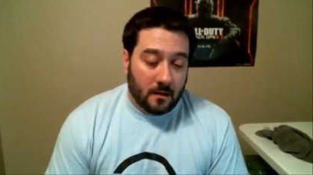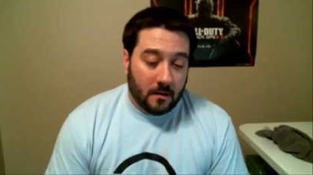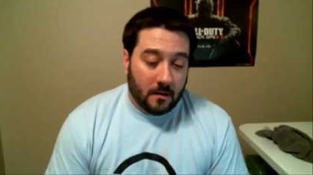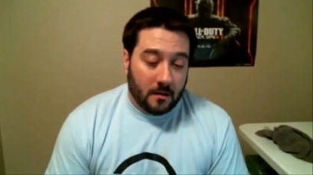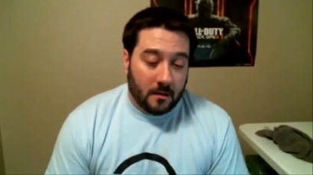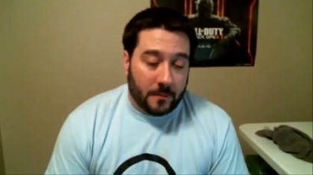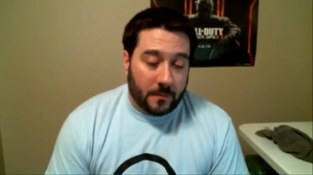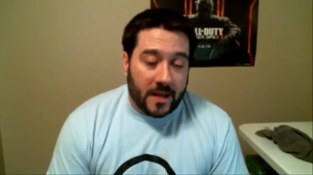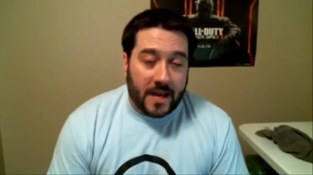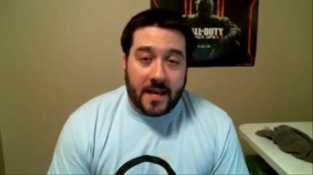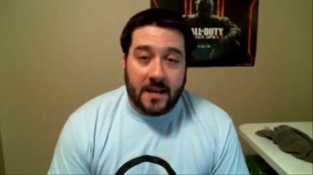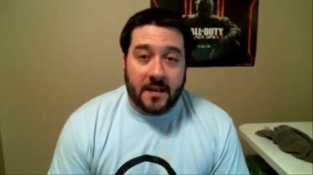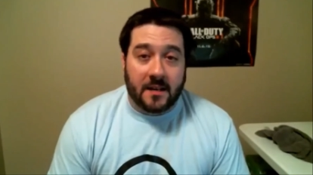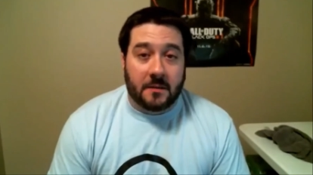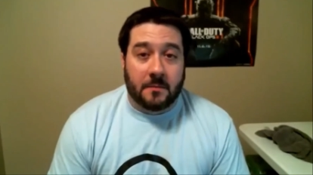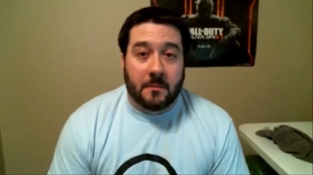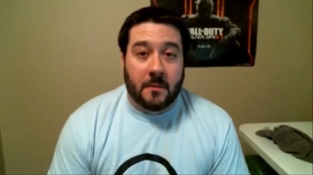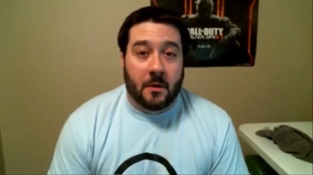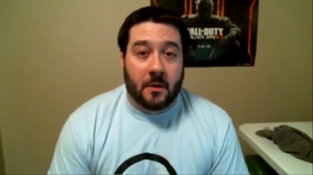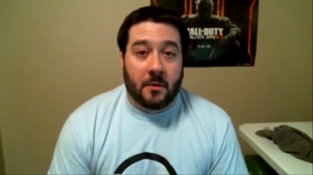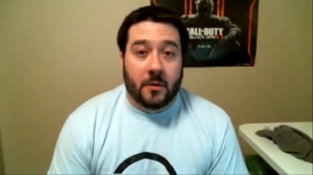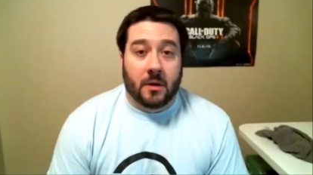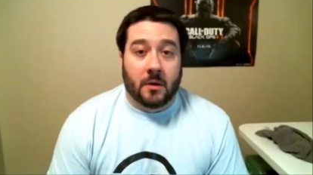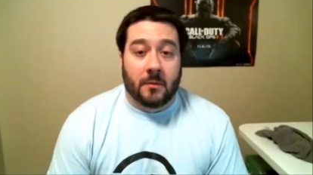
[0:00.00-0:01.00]
panic
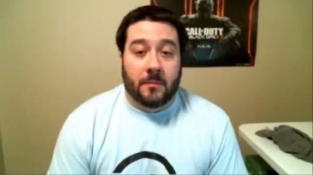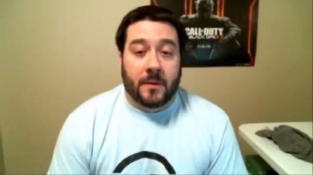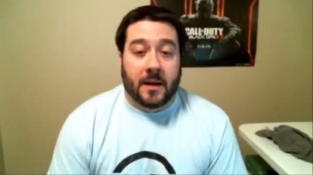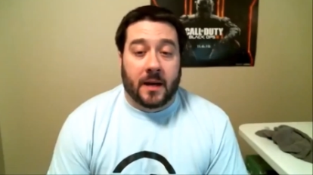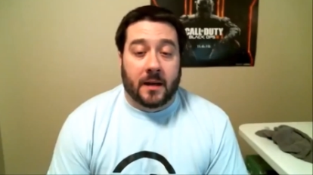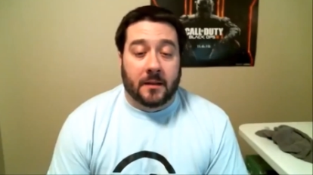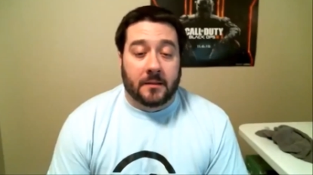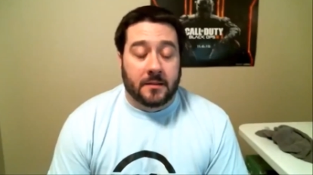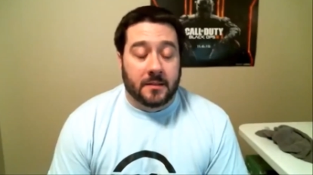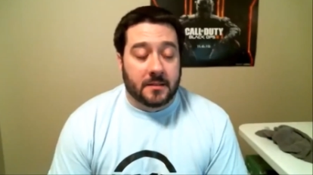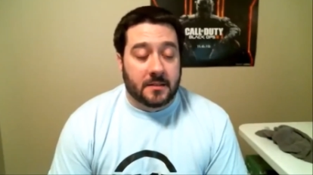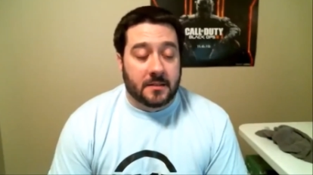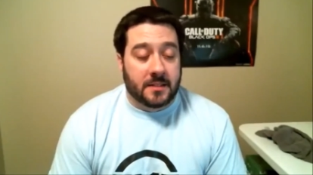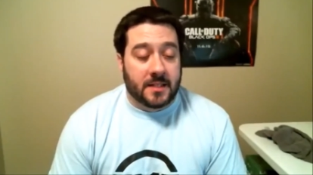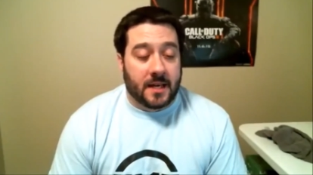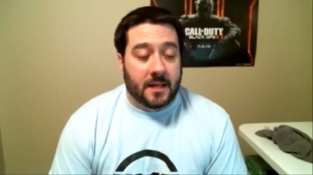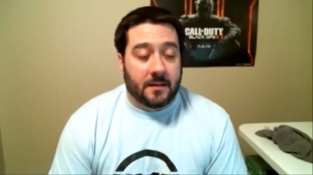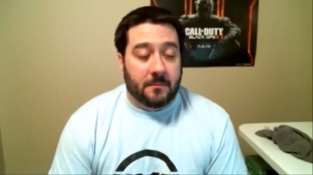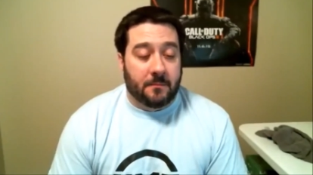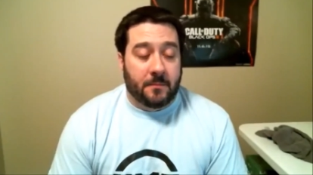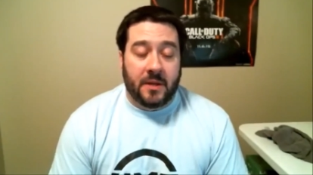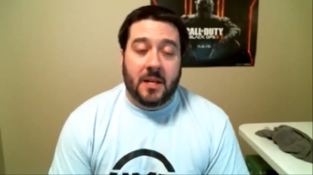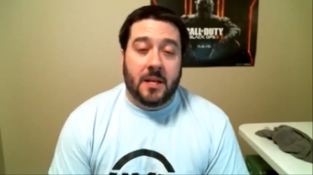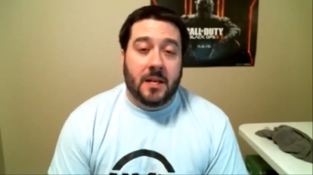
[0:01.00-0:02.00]
mode about this
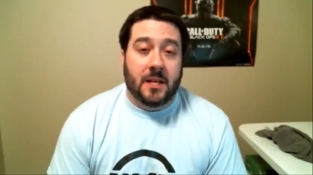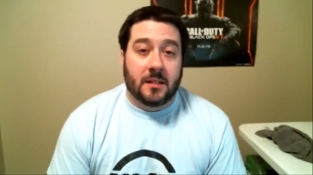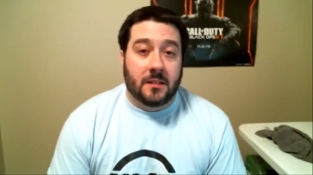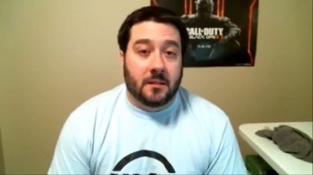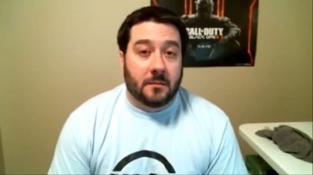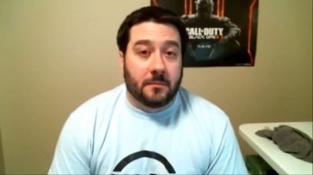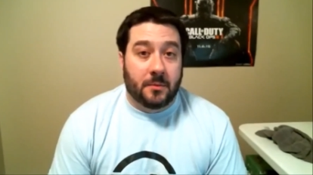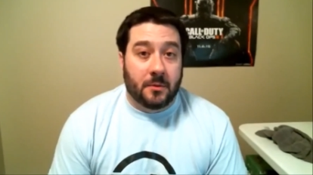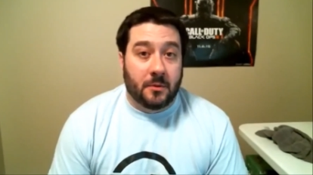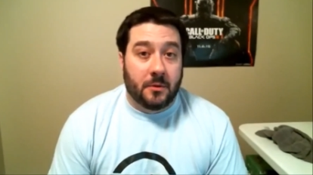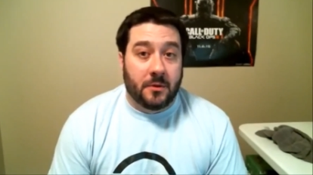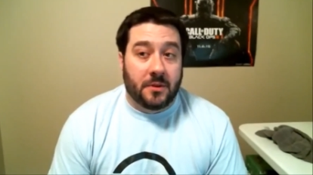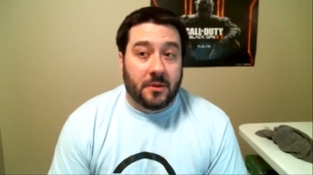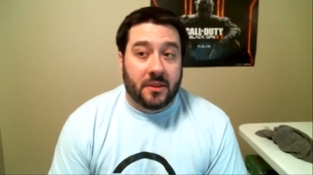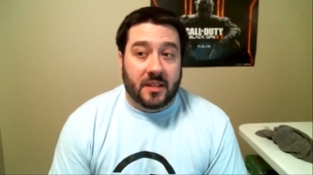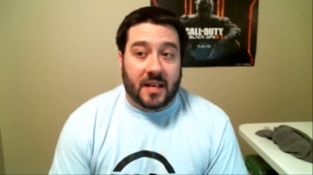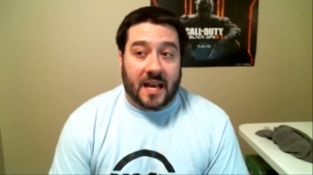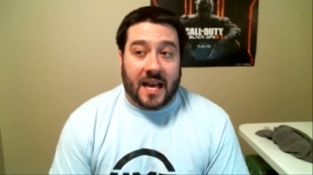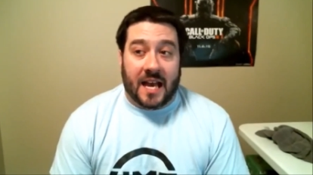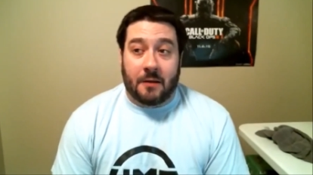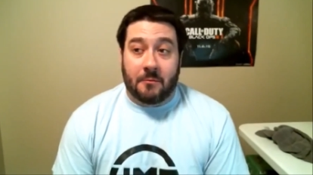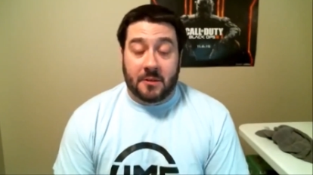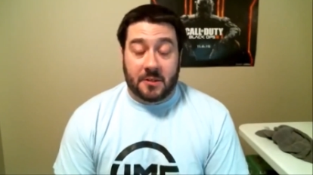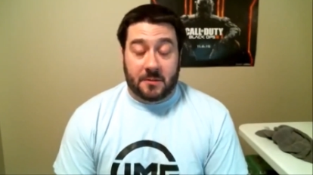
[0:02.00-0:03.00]
that being in the booth,
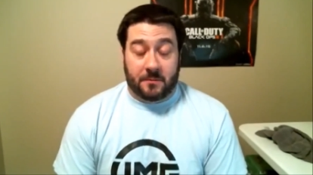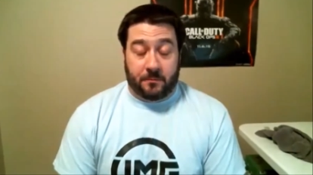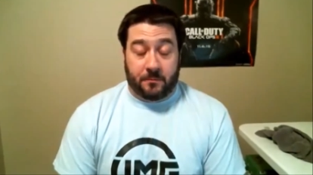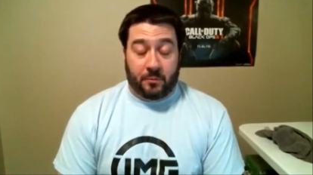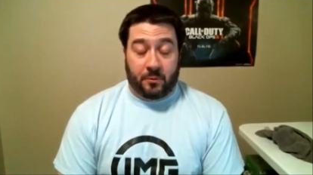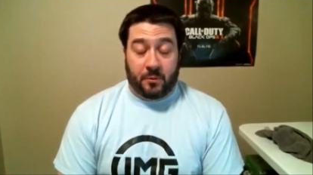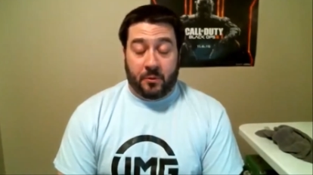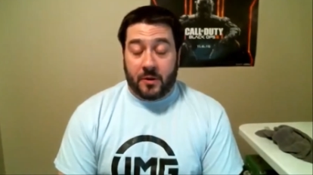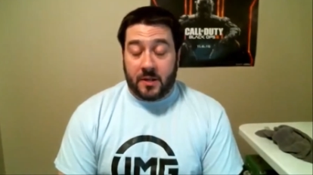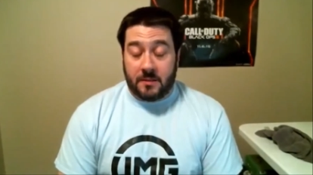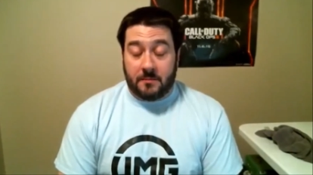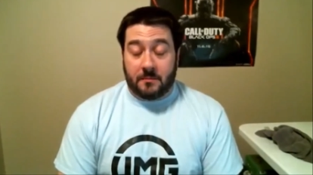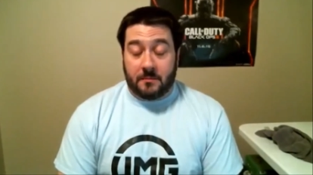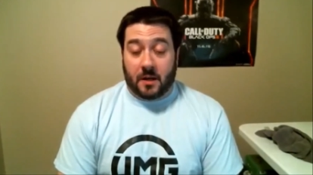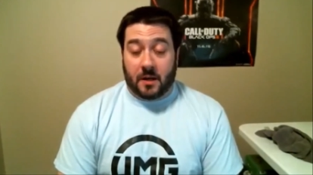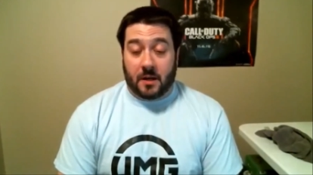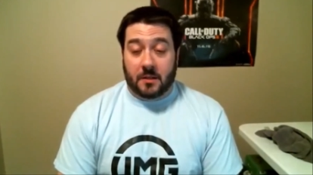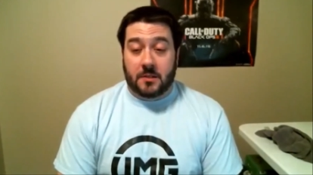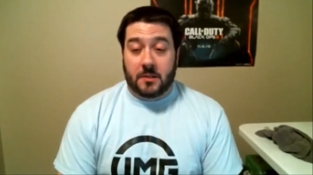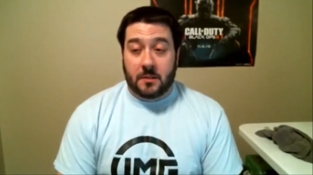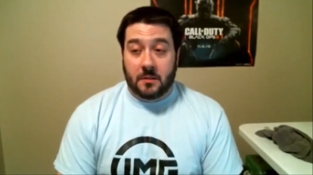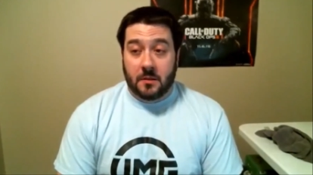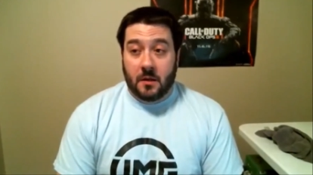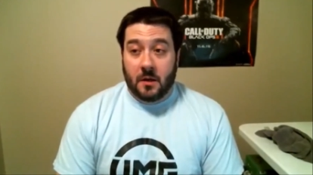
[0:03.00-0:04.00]
I was pretty
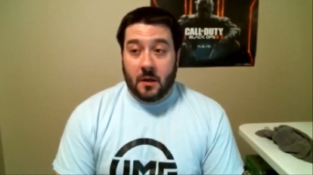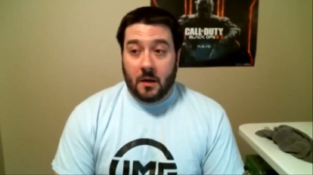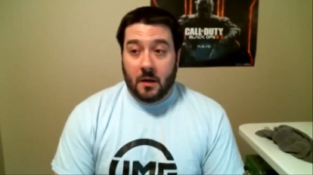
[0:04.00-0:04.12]
much